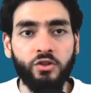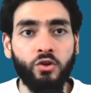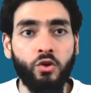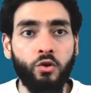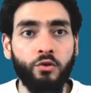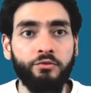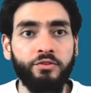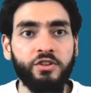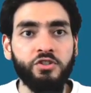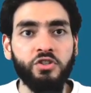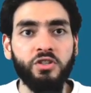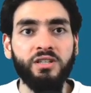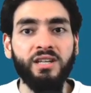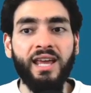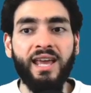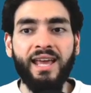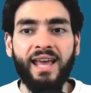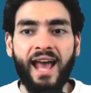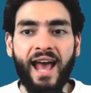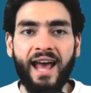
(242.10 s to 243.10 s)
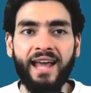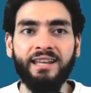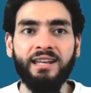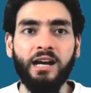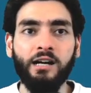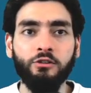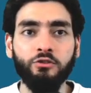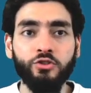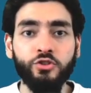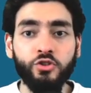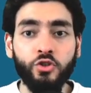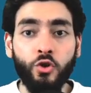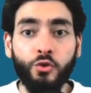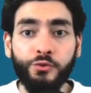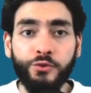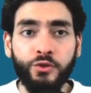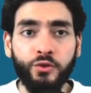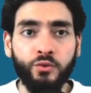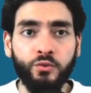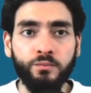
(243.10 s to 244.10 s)
coefficient, and I'll show
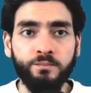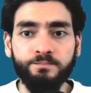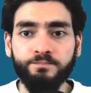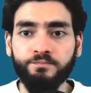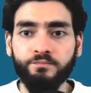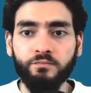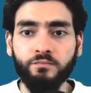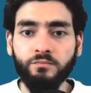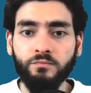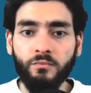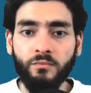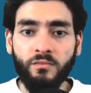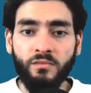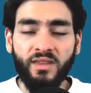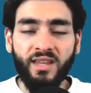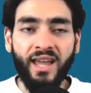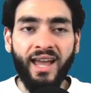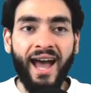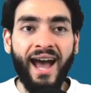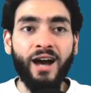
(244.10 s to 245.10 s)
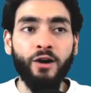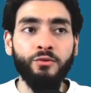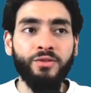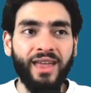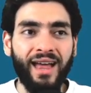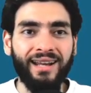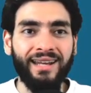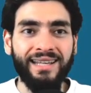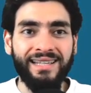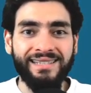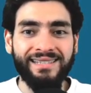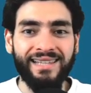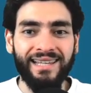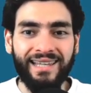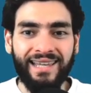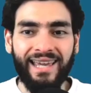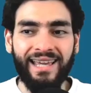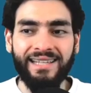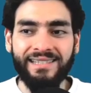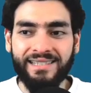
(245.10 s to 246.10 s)
you how that is the
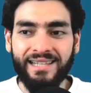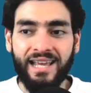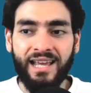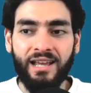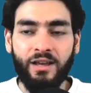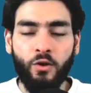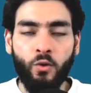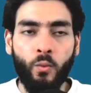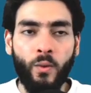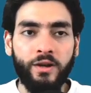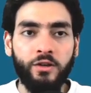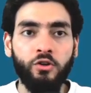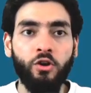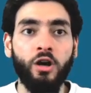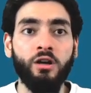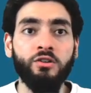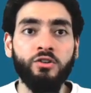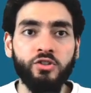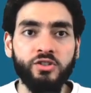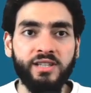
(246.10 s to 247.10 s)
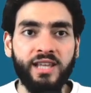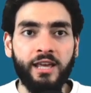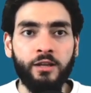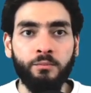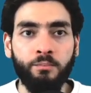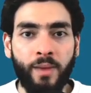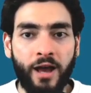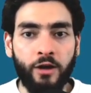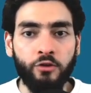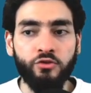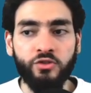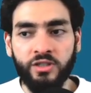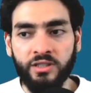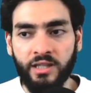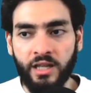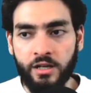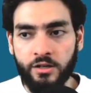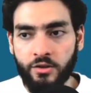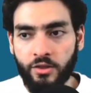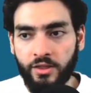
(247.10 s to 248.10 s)
case when you understand boundary
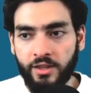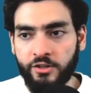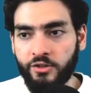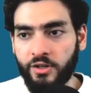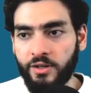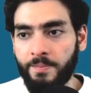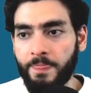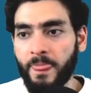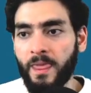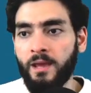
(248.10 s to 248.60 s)
layer theory.